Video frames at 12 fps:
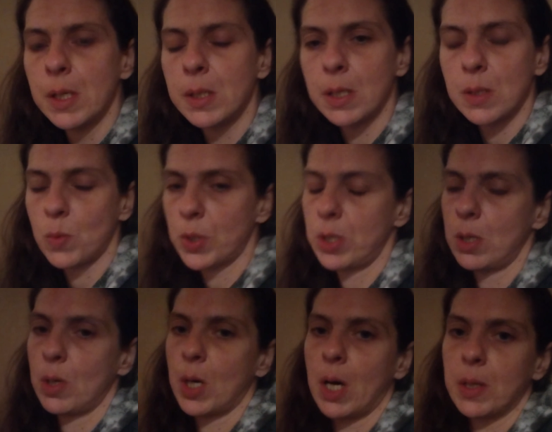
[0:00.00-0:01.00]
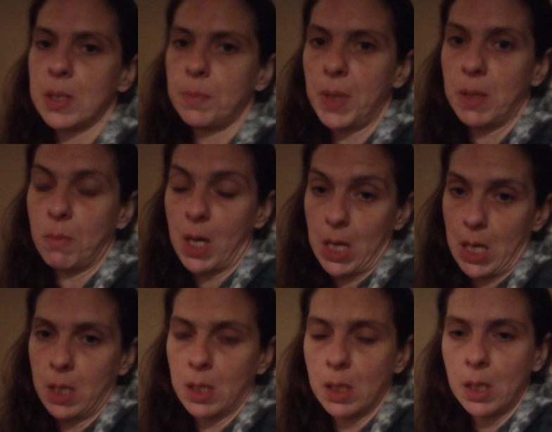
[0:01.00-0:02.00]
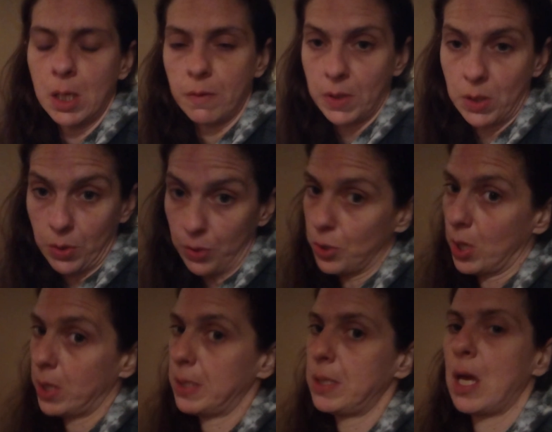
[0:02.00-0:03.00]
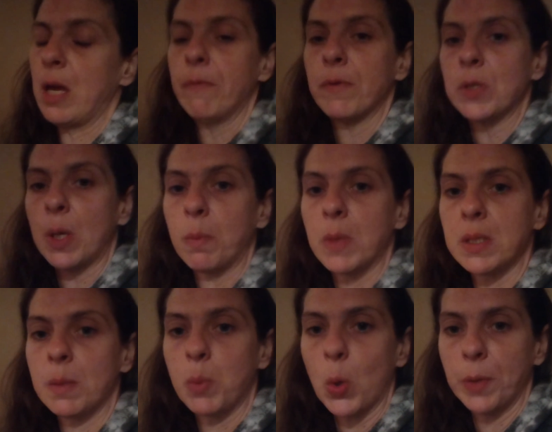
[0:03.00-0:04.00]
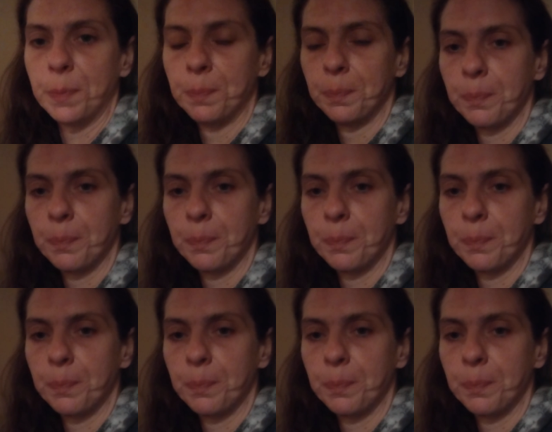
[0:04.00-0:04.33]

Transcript: doesn't want you to go out and spend money if they know you're trying to save for something that's important.